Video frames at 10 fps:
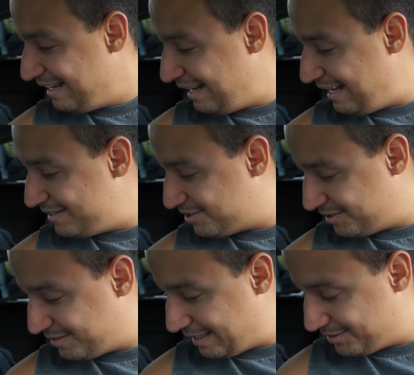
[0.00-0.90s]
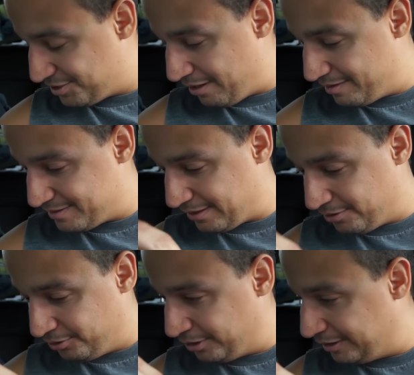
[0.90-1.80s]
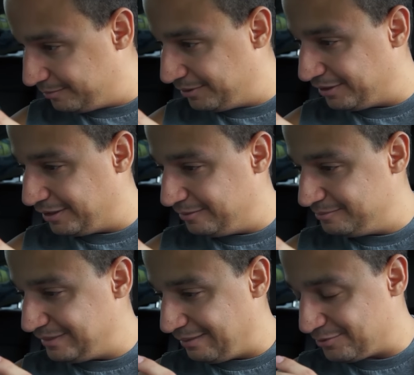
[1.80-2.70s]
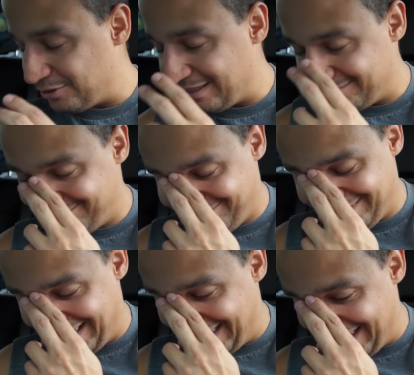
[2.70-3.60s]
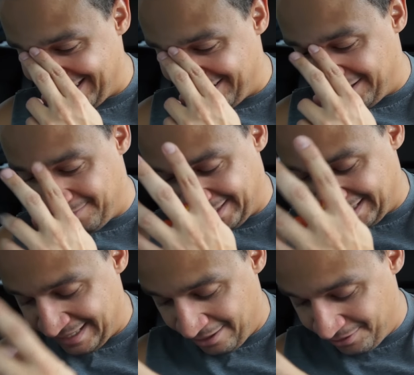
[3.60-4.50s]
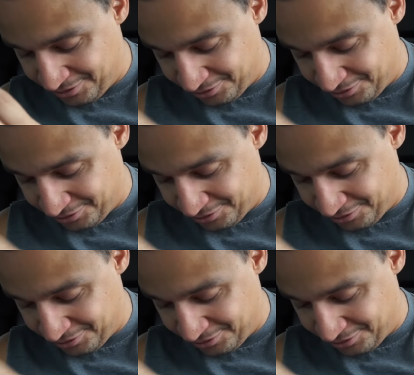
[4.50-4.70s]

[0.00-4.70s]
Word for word: I just said Charizard. Hold up, hold up. I'm trying to. I can't. Oh my god, now I